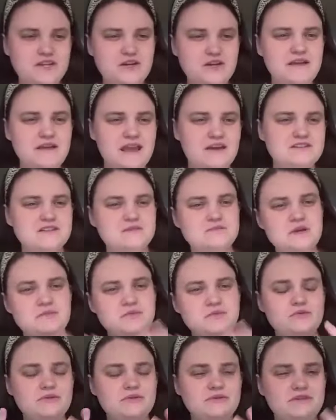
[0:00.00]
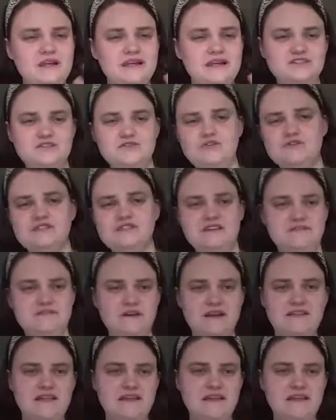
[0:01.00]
you know, like how some people would like do those like funny